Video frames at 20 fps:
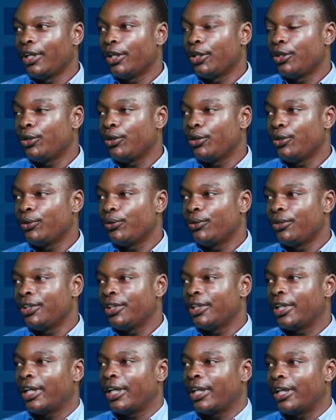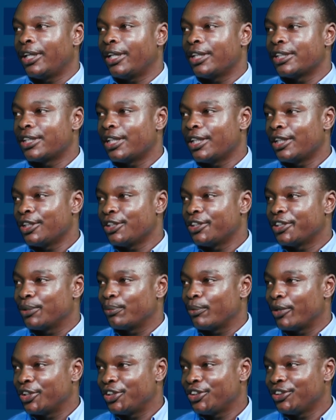You will understand
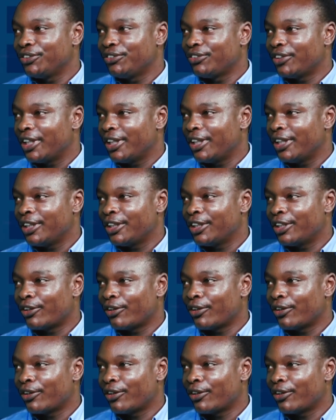small children,